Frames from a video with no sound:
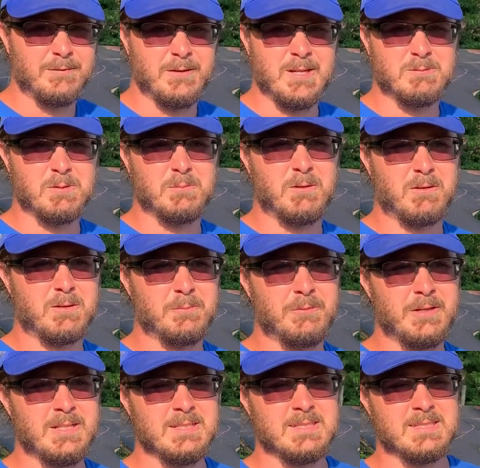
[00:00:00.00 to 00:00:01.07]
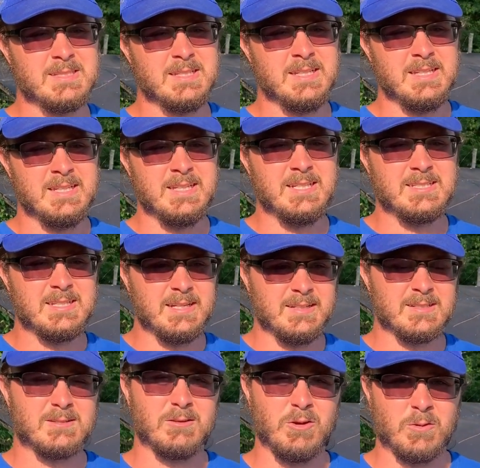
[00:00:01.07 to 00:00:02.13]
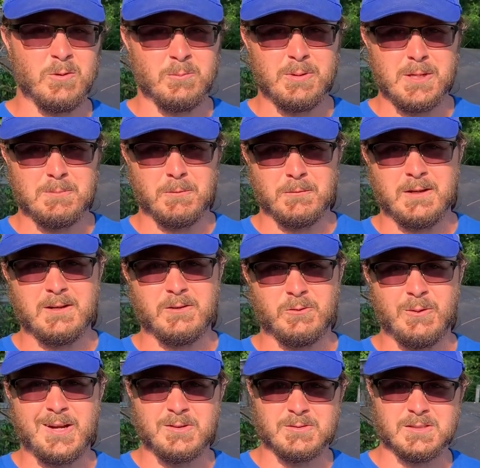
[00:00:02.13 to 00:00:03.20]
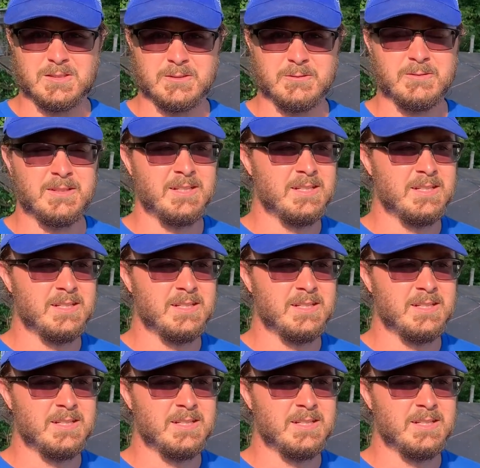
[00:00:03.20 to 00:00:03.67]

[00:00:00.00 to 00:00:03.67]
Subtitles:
Facebook Marketplace is that it's local people that are around you.